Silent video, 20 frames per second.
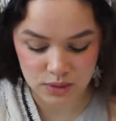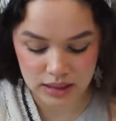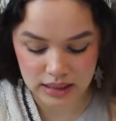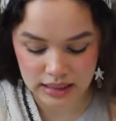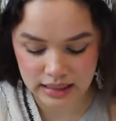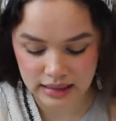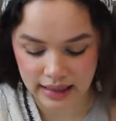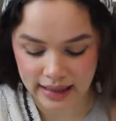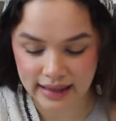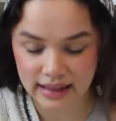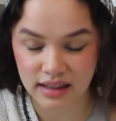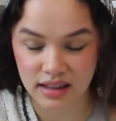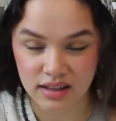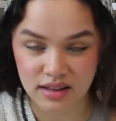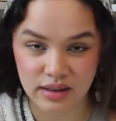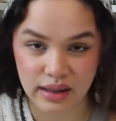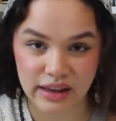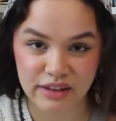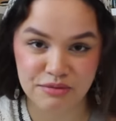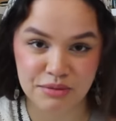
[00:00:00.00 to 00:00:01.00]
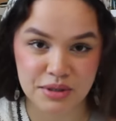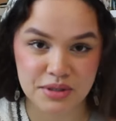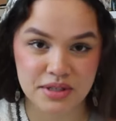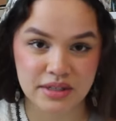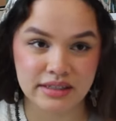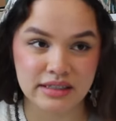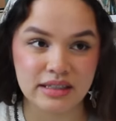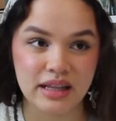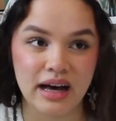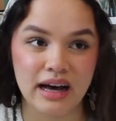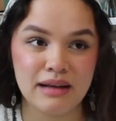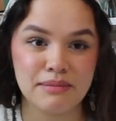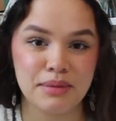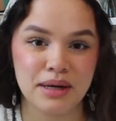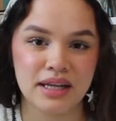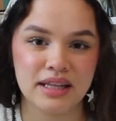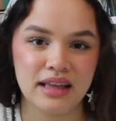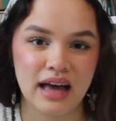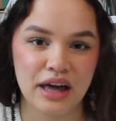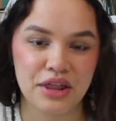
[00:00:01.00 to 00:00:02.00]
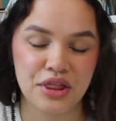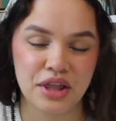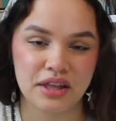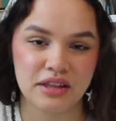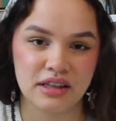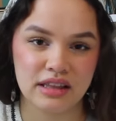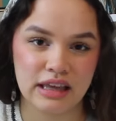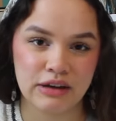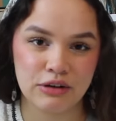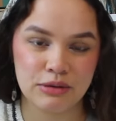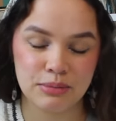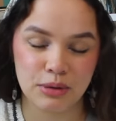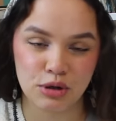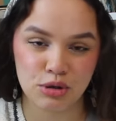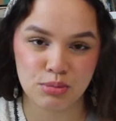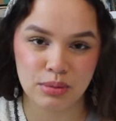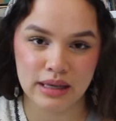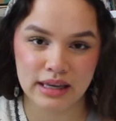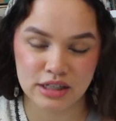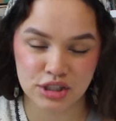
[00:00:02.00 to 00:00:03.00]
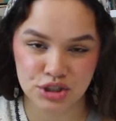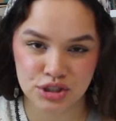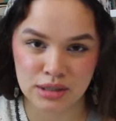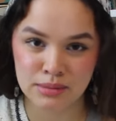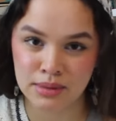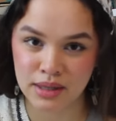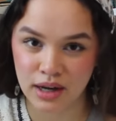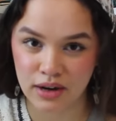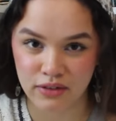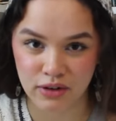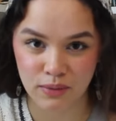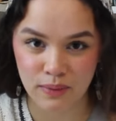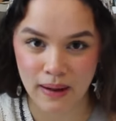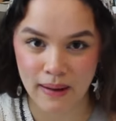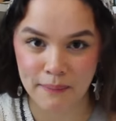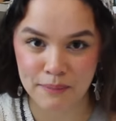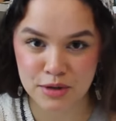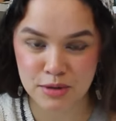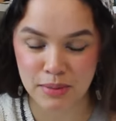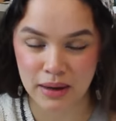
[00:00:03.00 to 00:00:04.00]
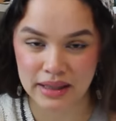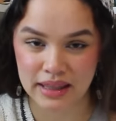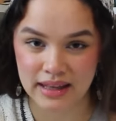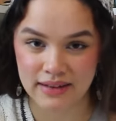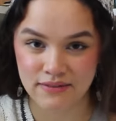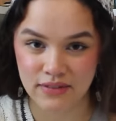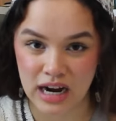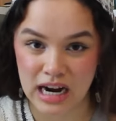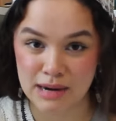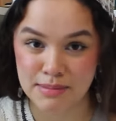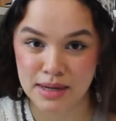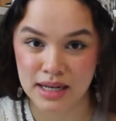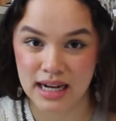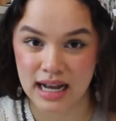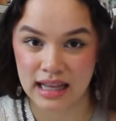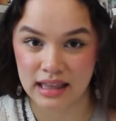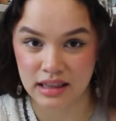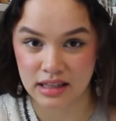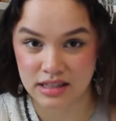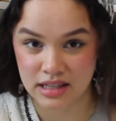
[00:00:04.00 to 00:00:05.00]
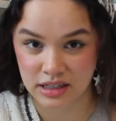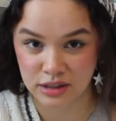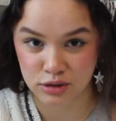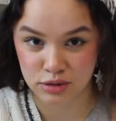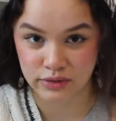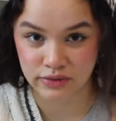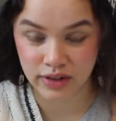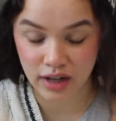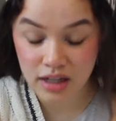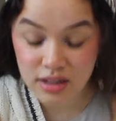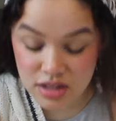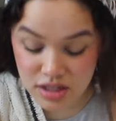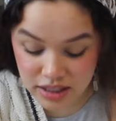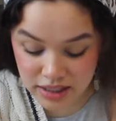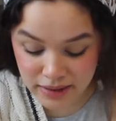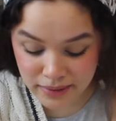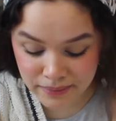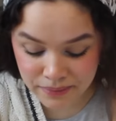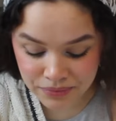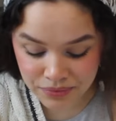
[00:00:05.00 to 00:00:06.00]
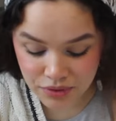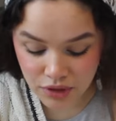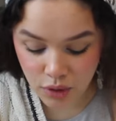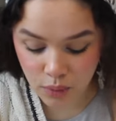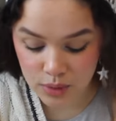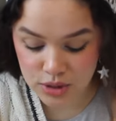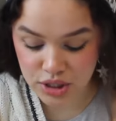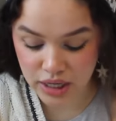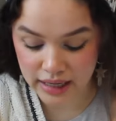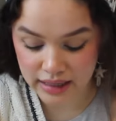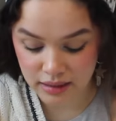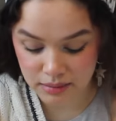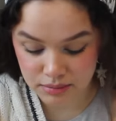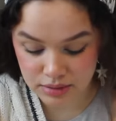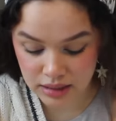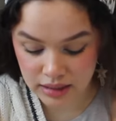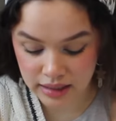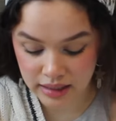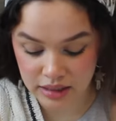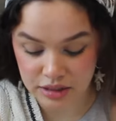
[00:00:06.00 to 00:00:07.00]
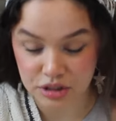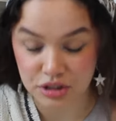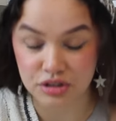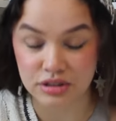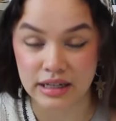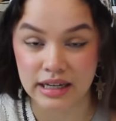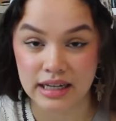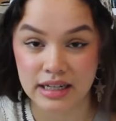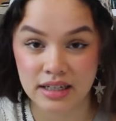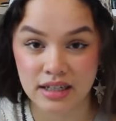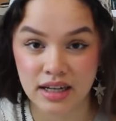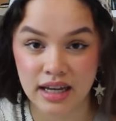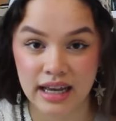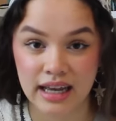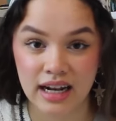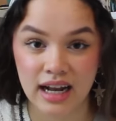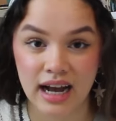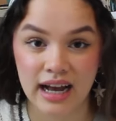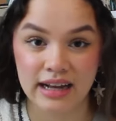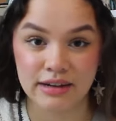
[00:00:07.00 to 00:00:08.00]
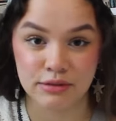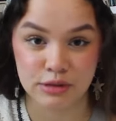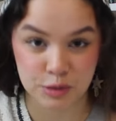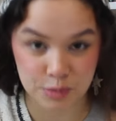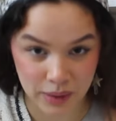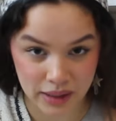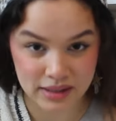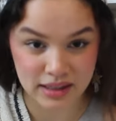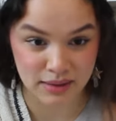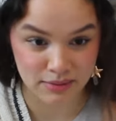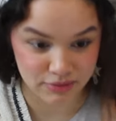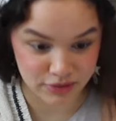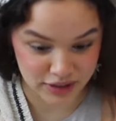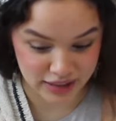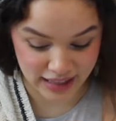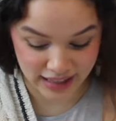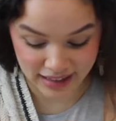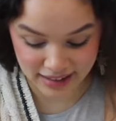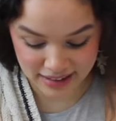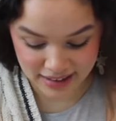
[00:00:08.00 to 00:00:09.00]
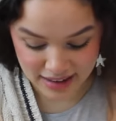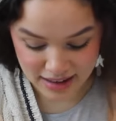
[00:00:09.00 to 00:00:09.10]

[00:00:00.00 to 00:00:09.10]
really like live music a lot, but I think that they would both be extremely overwhelmed by the environment at the Taylor Swift concert, which I completely understand, and I respect them for that,